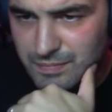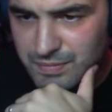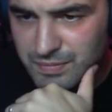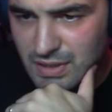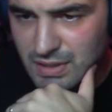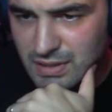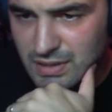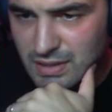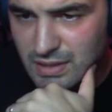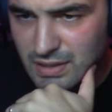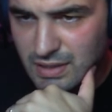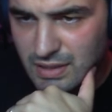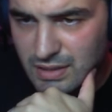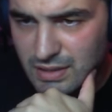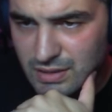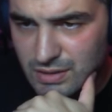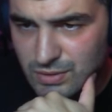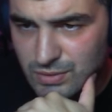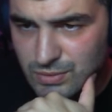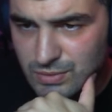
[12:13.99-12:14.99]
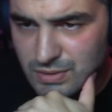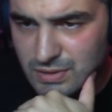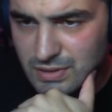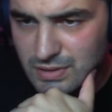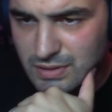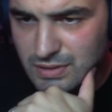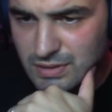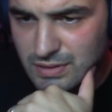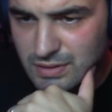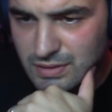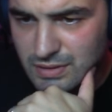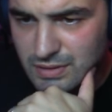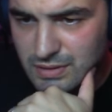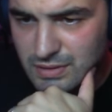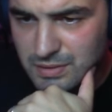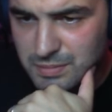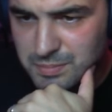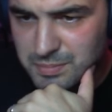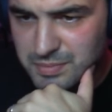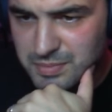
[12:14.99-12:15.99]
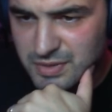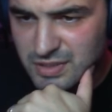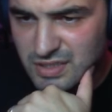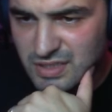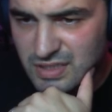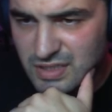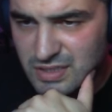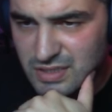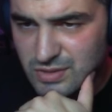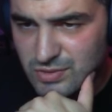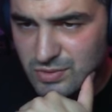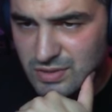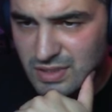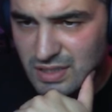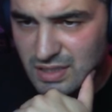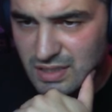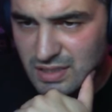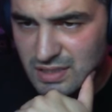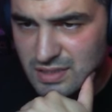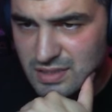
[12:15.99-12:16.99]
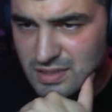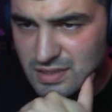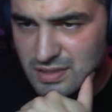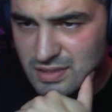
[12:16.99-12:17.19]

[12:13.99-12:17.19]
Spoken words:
And then I can do a 6 with that.